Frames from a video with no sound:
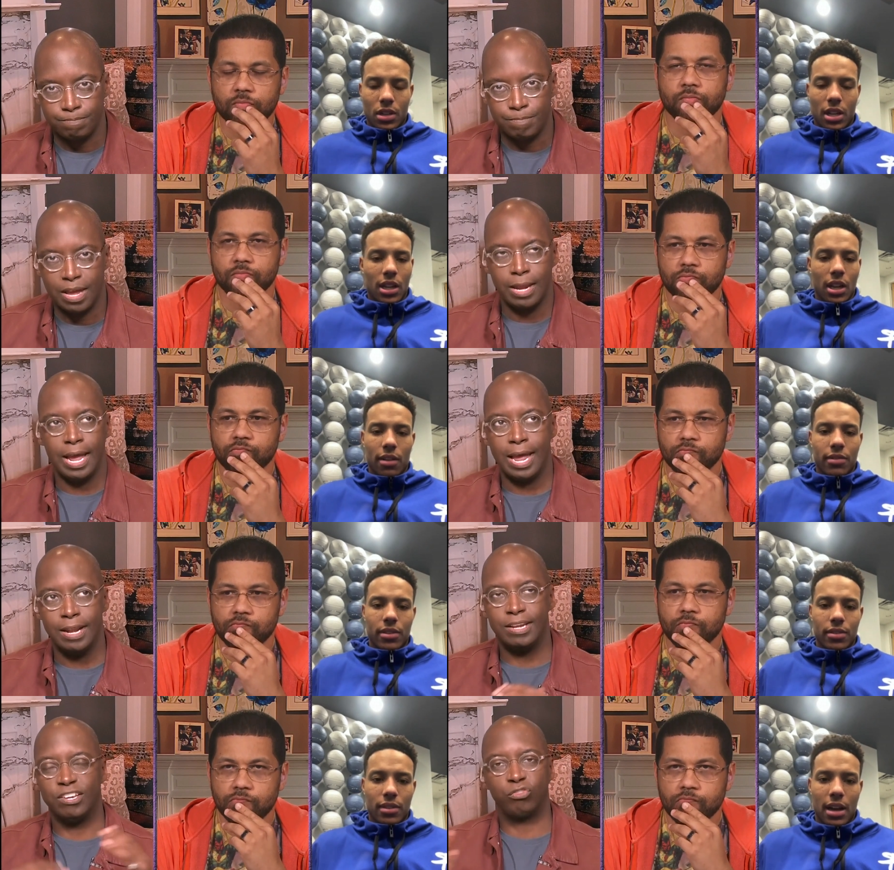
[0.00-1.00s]
Speaker 1: Love and,
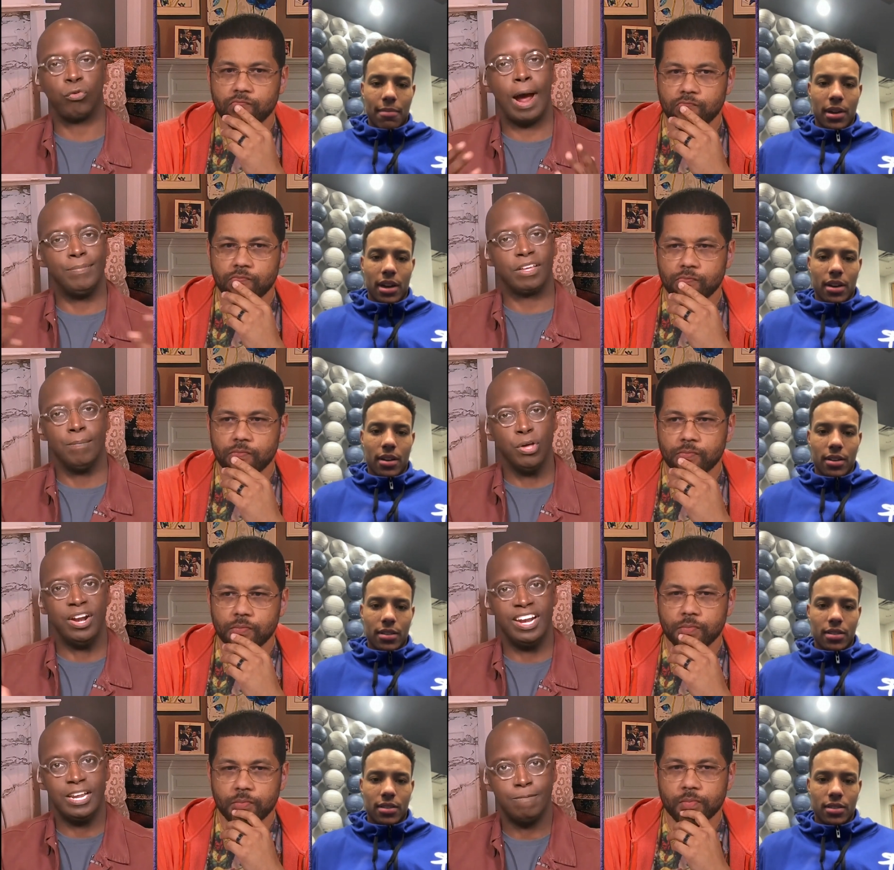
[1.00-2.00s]
it. describe the
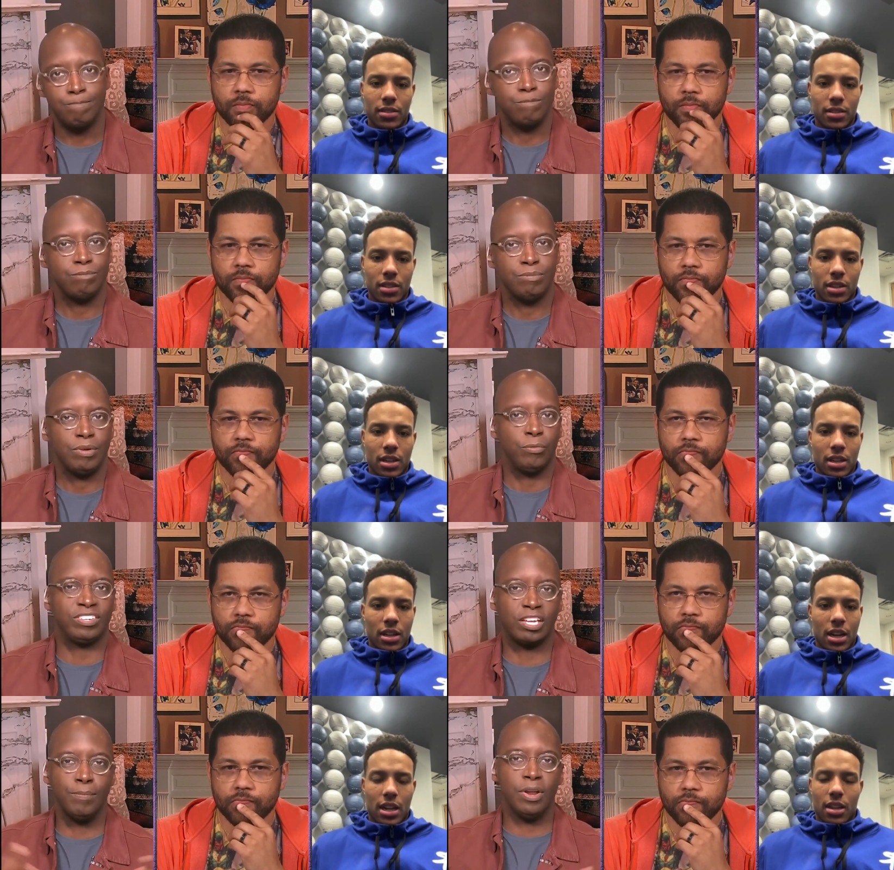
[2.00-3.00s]
community. What's the
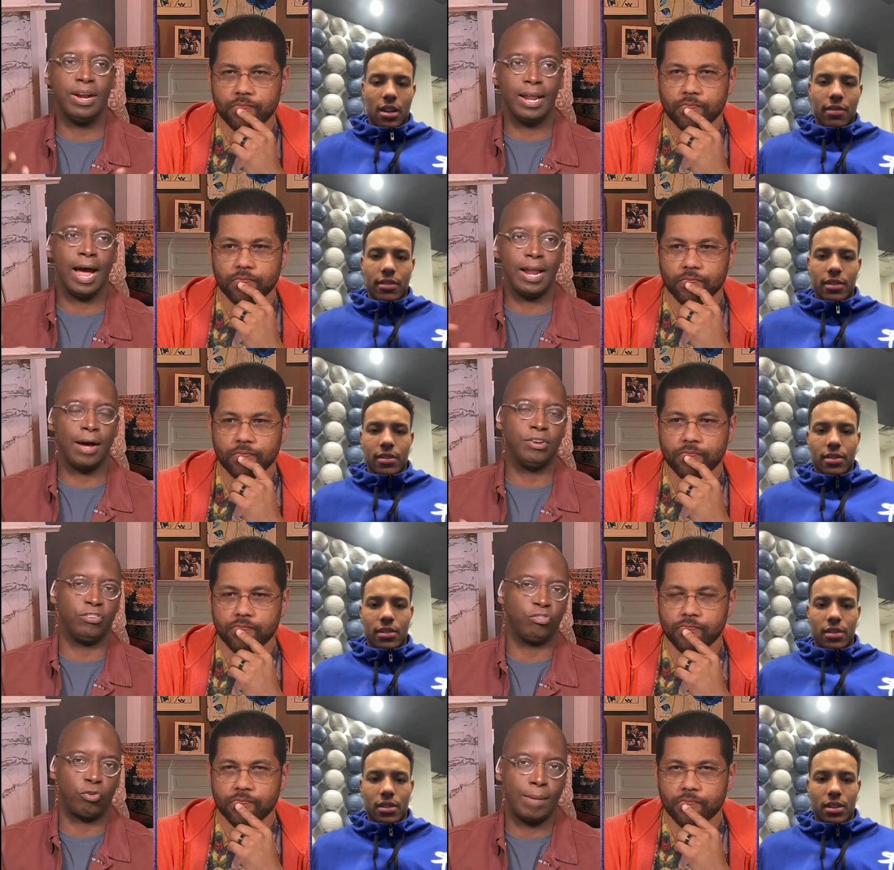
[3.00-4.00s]
community? How, how do you
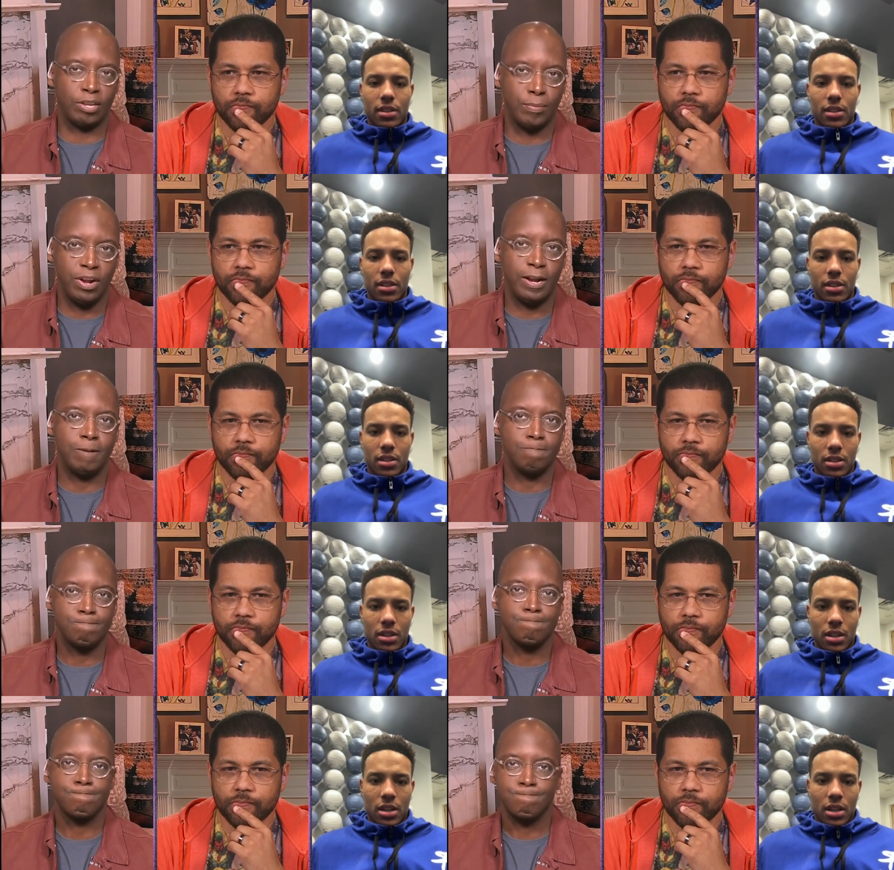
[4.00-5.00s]
describe the community?
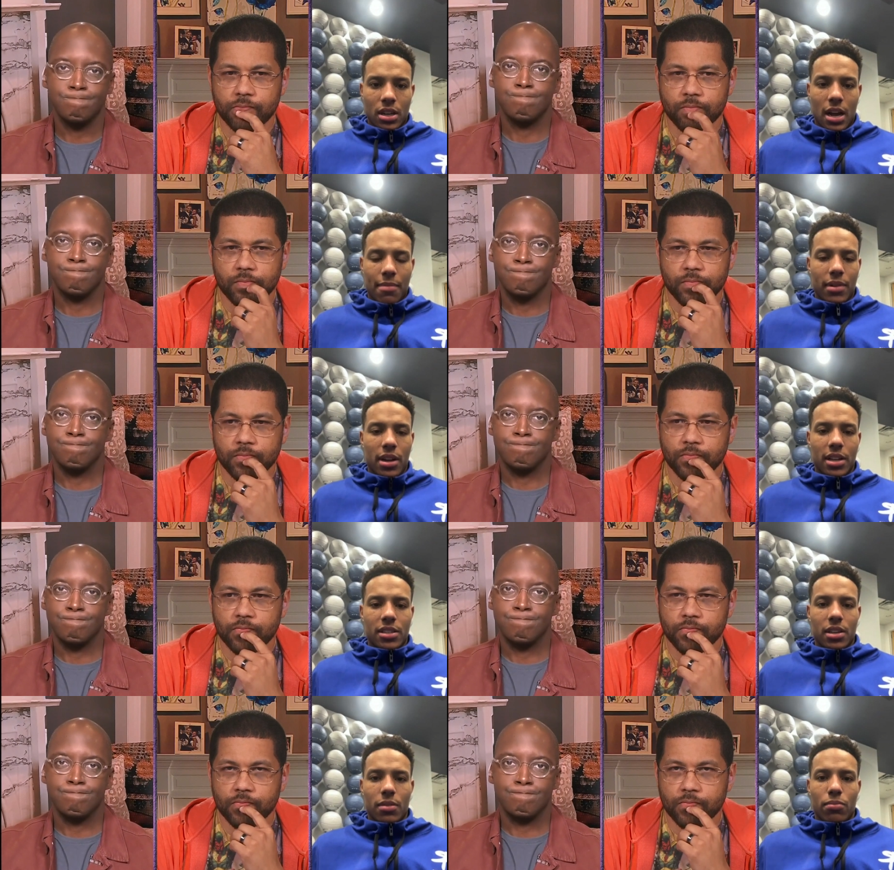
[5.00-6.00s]
Speaker 2: I mean,
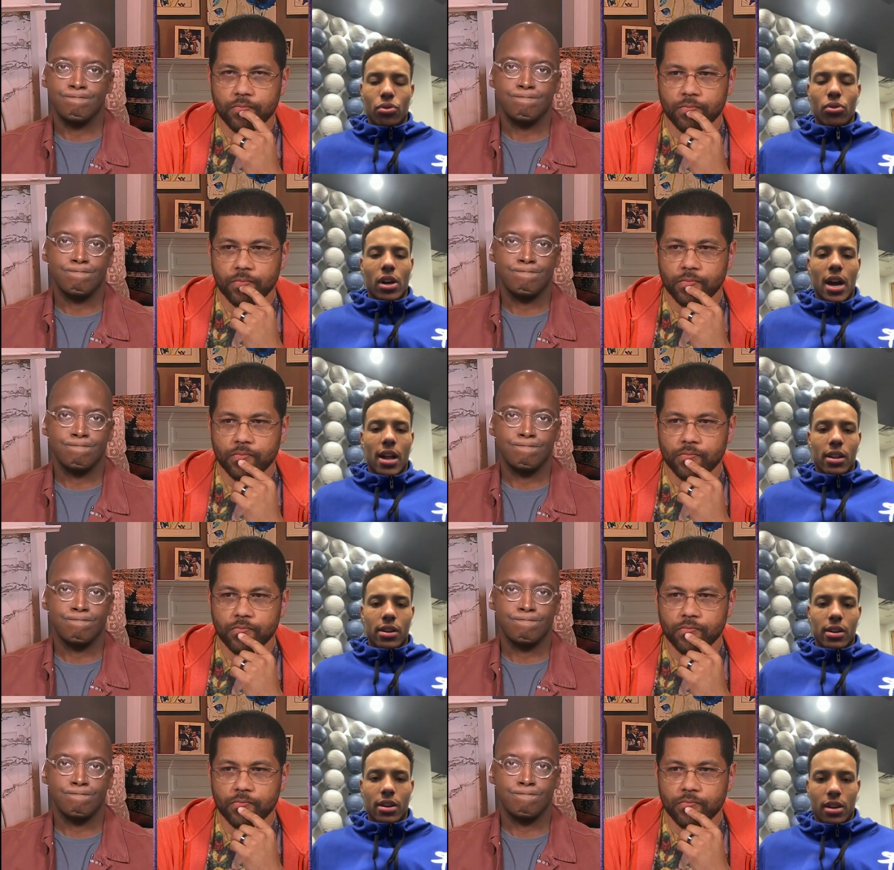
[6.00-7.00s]
it's a blue
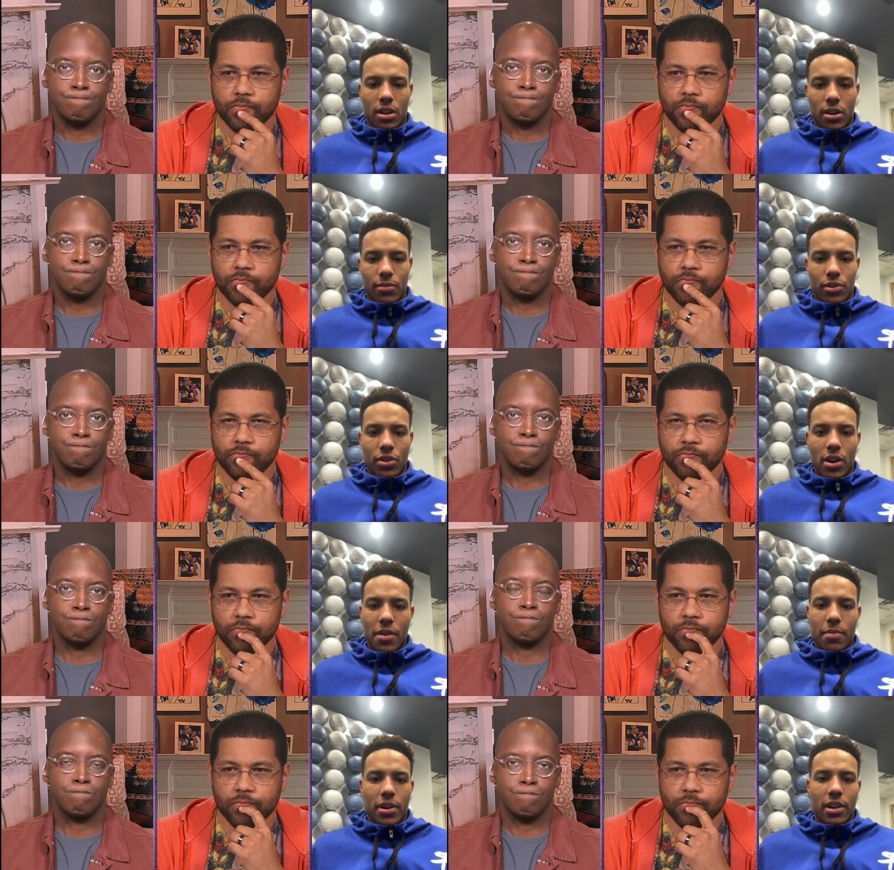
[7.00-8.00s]
collar. Um, you know,
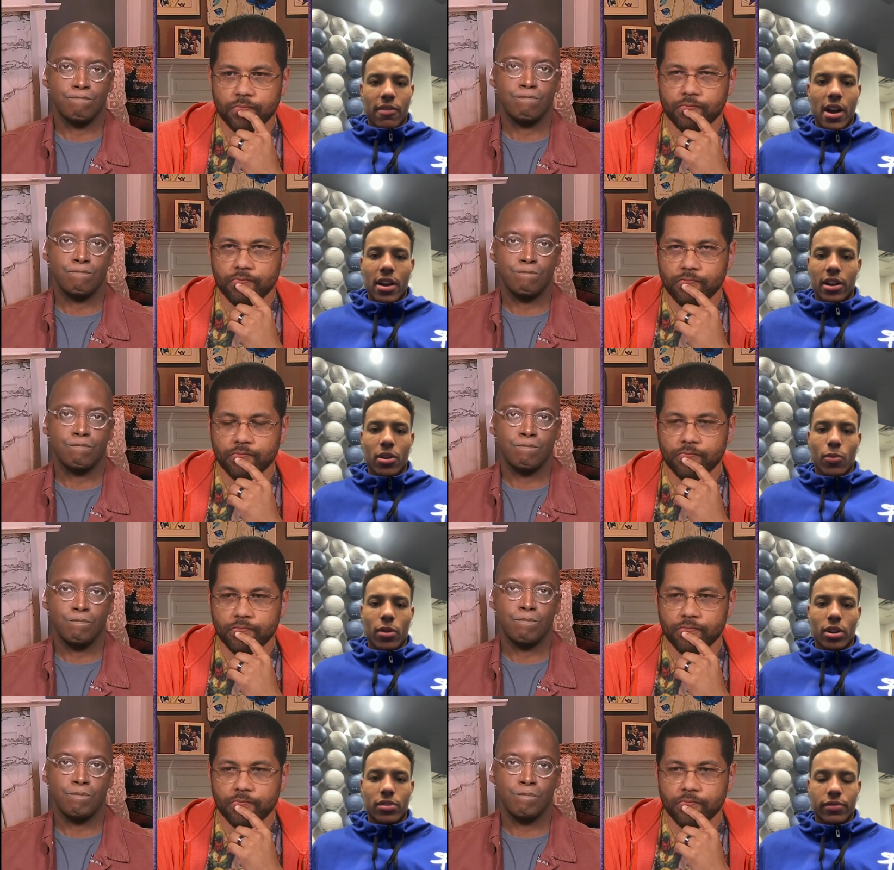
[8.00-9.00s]
everybody around here
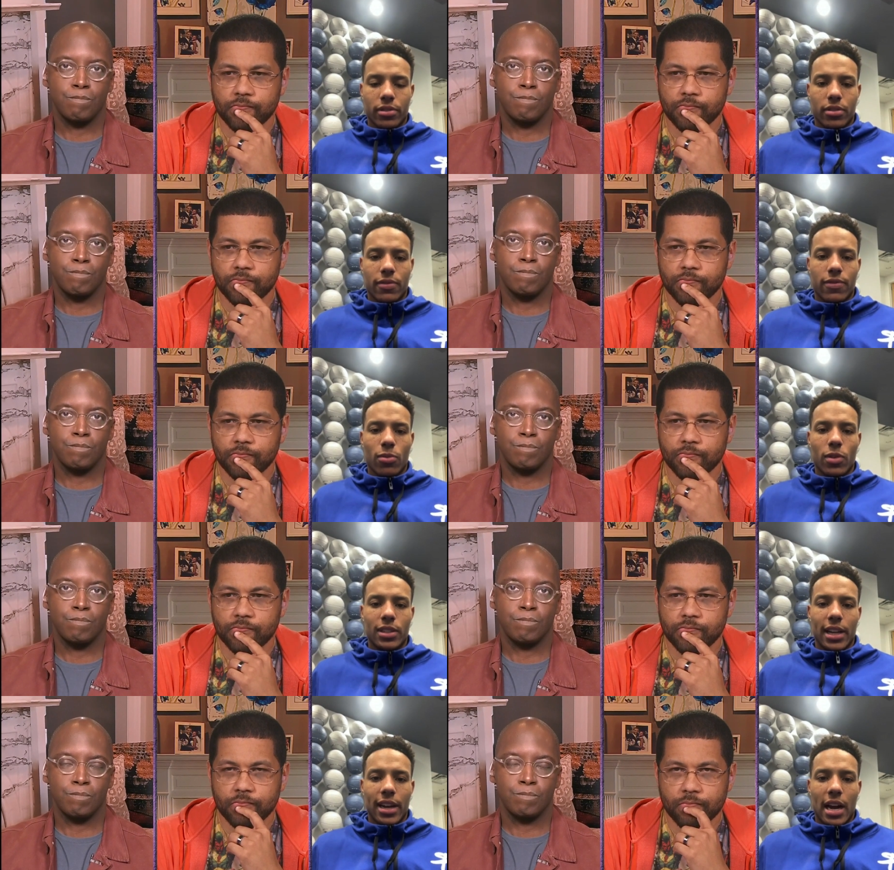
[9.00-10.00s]
works for for
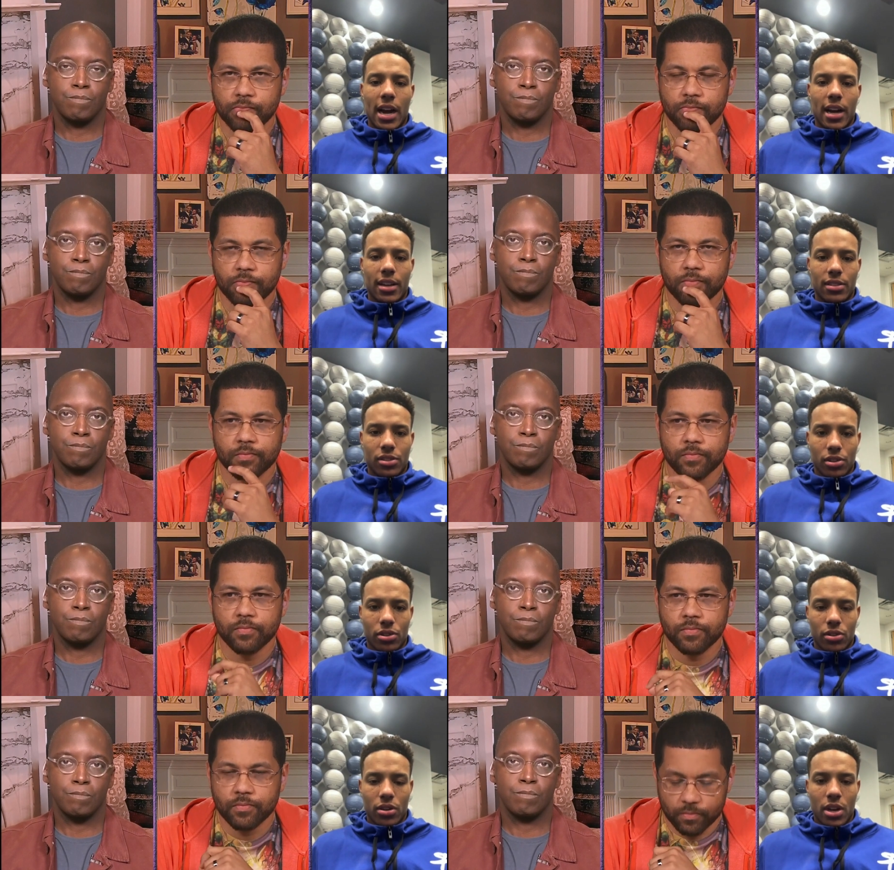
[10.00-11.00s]
what they got. So,